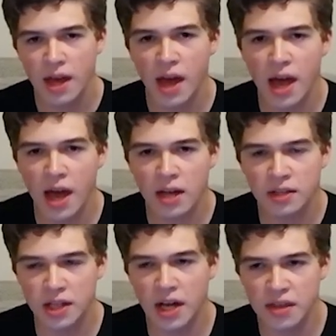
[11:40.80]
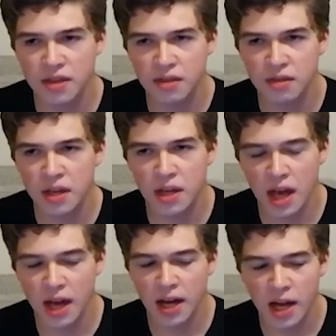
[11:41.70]
and I think,
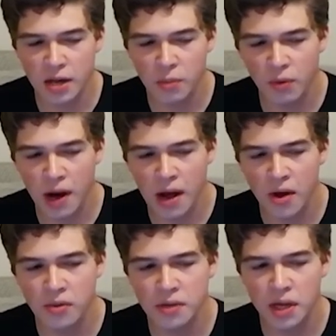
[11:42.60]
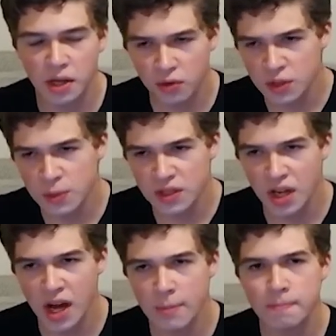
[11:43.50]
yeah, I got him around Christmas
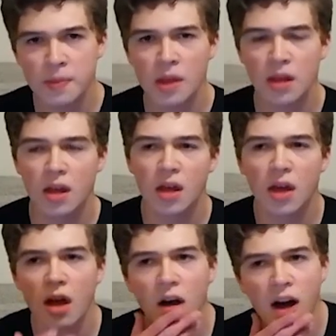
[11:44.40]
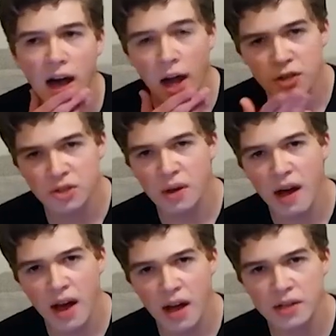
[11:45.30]
time. I also
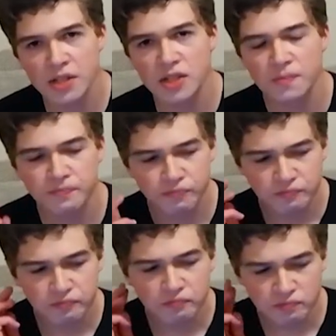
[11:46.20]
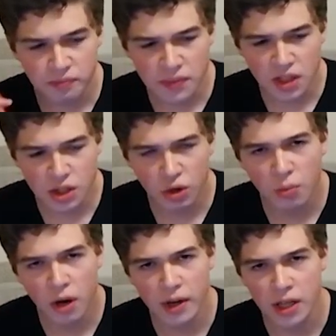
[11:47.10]
got
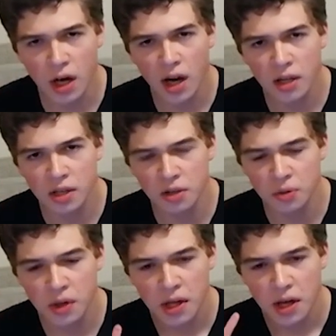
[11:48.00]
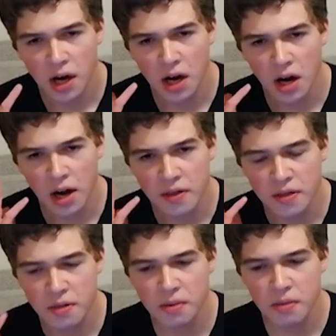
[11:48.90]
Tomari Kongu
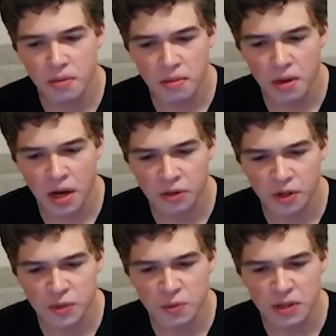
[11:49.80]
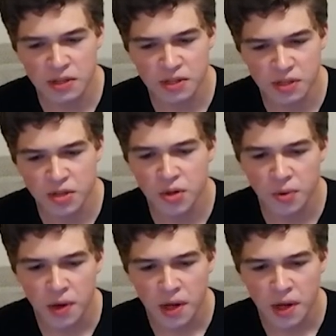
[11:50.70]
on Christmas too.